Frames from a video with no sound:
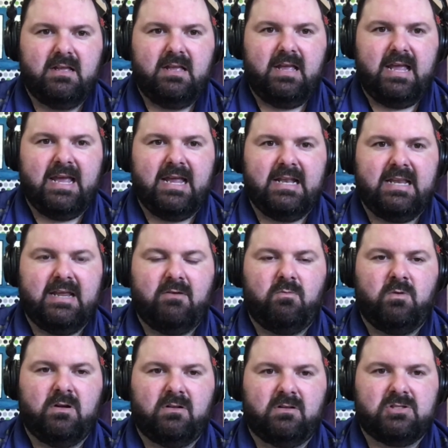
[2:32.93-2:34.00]
and it
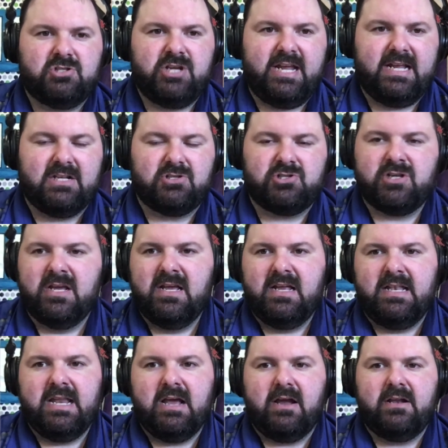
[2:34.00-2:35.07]
will change.
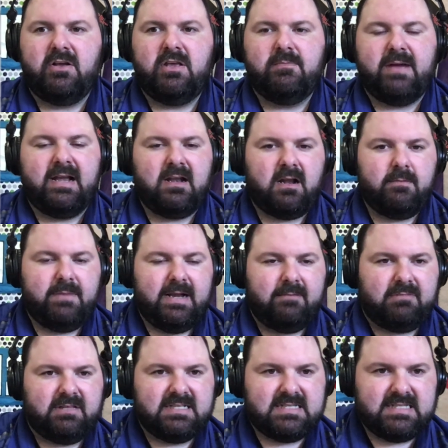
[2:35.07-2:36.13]
Now I know you might not have been
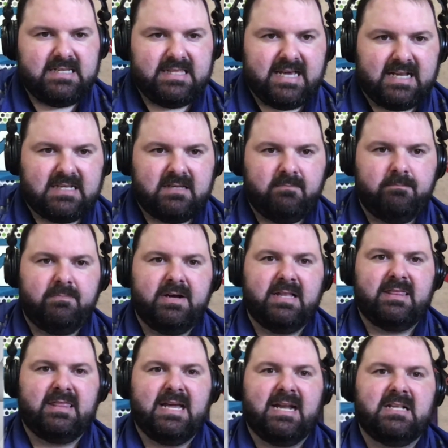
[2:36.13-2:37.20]
able to see that,
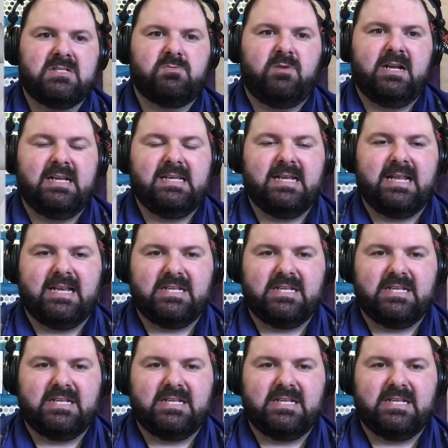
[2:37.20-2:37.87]
but that is what I did.